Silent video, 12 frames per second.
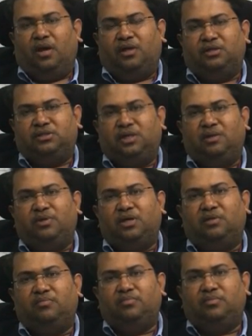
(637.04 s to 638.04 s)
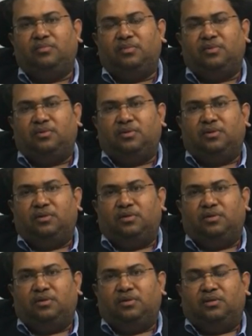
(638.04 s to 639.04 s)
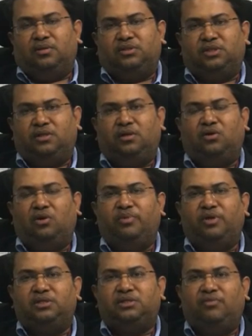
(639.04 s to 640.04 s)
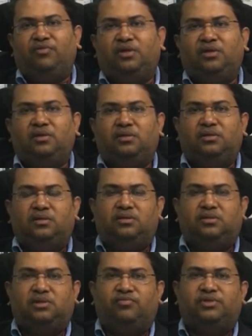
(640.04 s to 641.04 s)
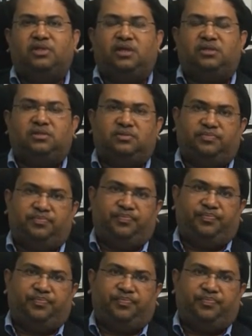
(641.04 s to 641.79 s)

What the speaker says: At the same time, the central government is levying service tax.